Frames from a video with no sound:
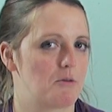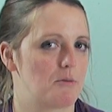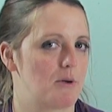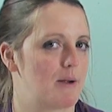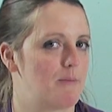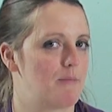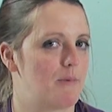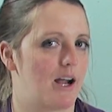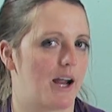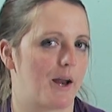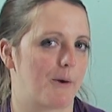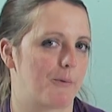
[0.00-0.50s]
Nothing ever came
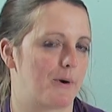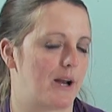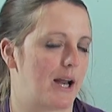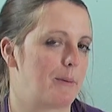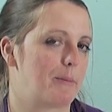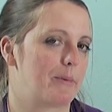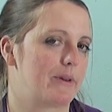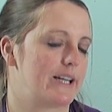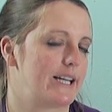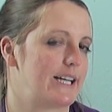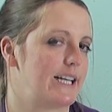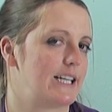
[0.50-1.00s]
to my mind when I
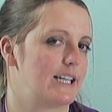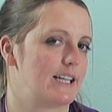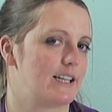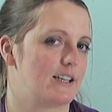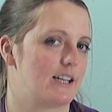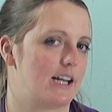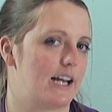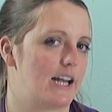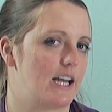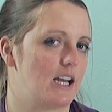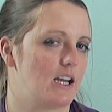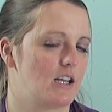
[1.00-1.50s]
played it.
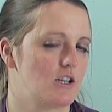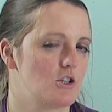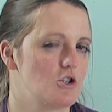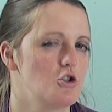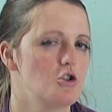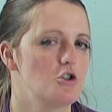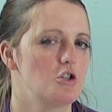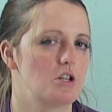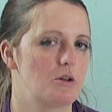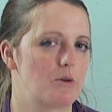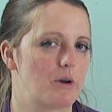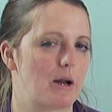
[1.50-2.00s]
Because
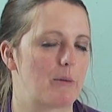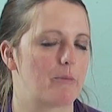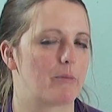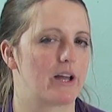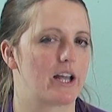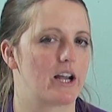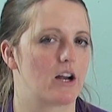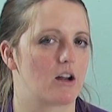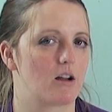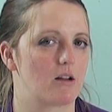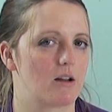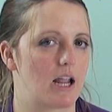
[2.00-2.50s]
usually when I
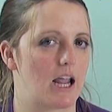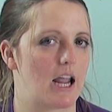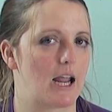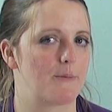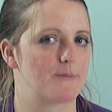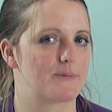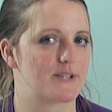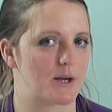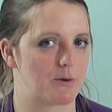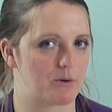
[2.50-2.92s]
play games,